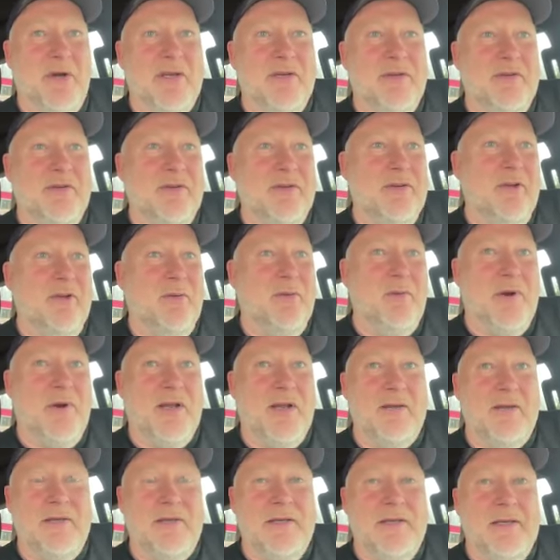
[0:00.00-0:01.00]
You don't want
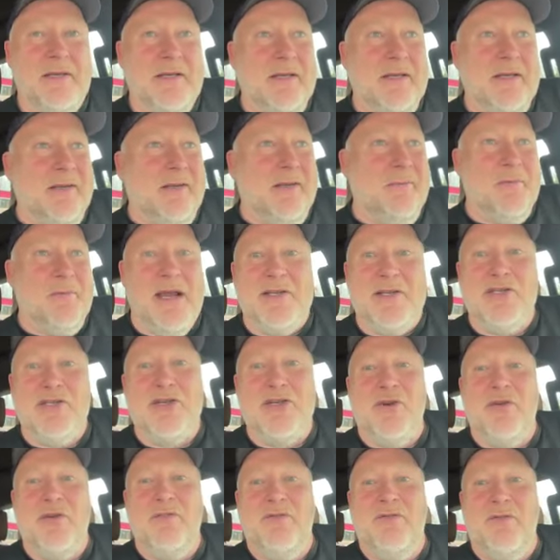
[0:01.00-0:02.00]
to red
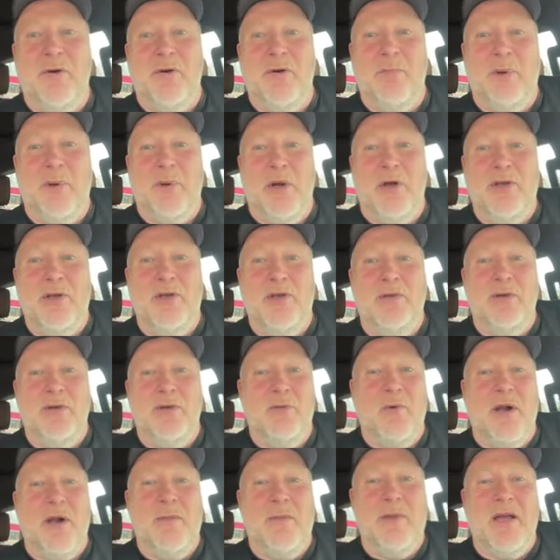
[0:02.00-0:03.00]
shirt in football.
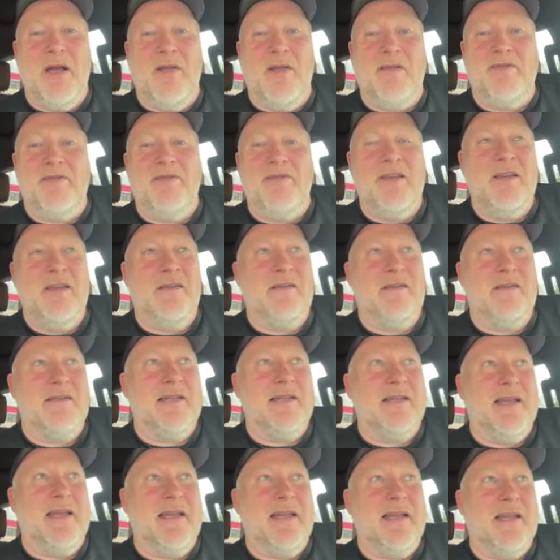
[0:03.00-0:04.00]
You want to be on the field.
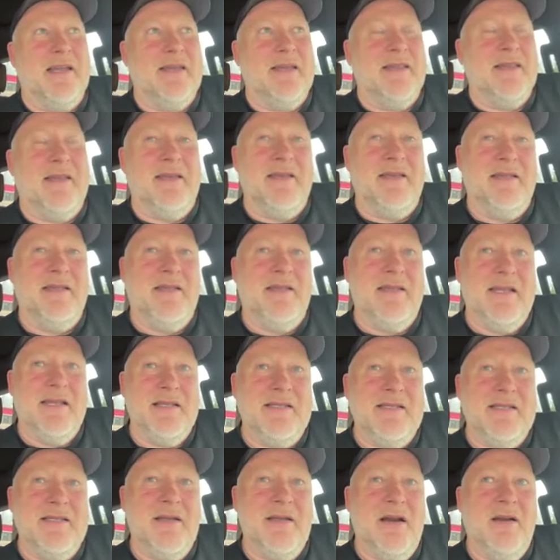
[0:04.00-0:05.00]
And I think
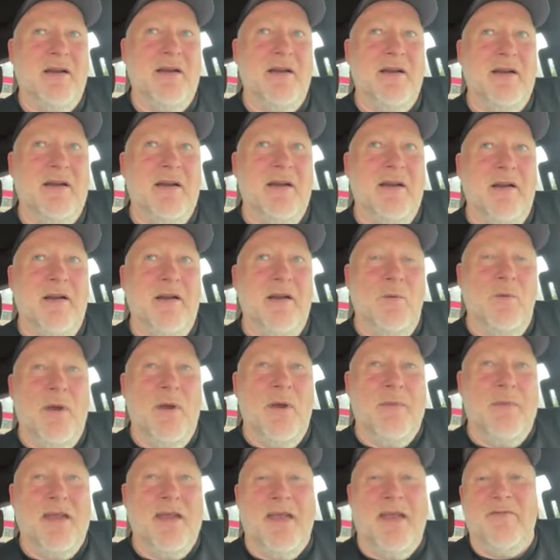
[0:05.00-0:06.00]
these young
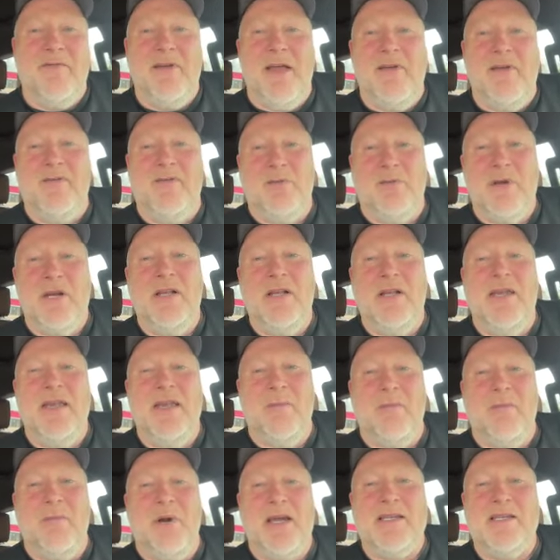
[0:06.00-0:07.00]
women have really
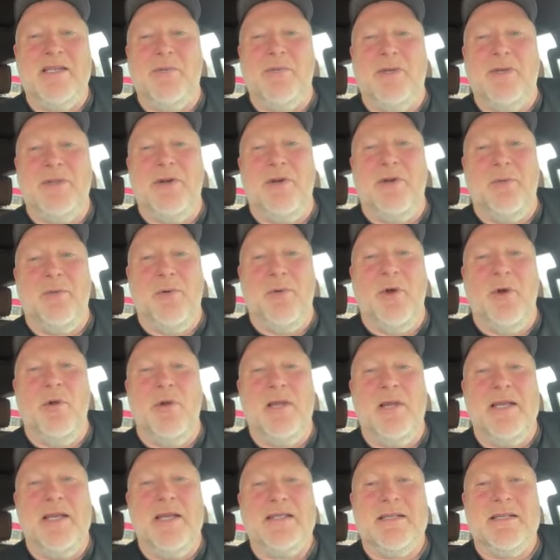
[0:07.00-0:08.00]
embraced what their
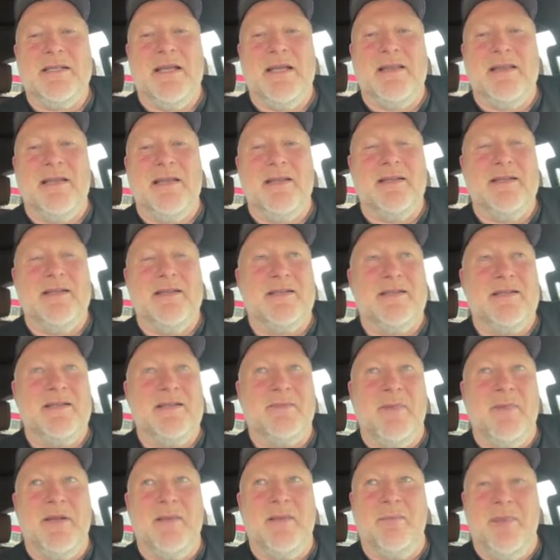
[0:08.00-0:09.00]
role is. And I think that's
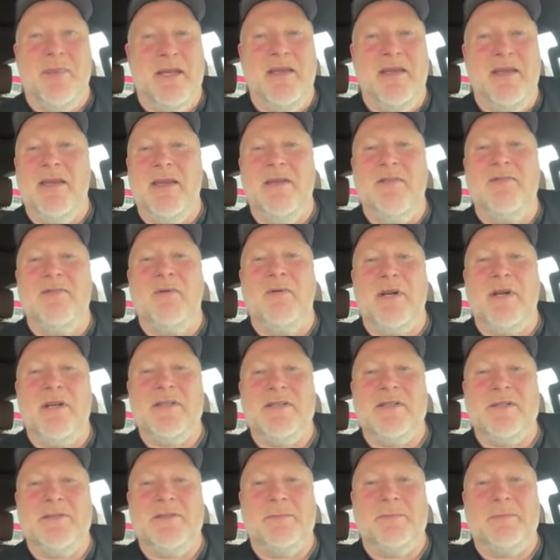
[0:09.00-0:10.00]
just been a big key for
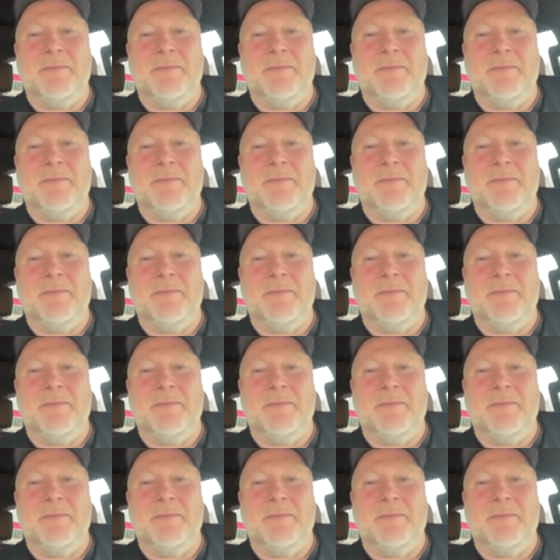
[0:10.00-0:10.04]
us.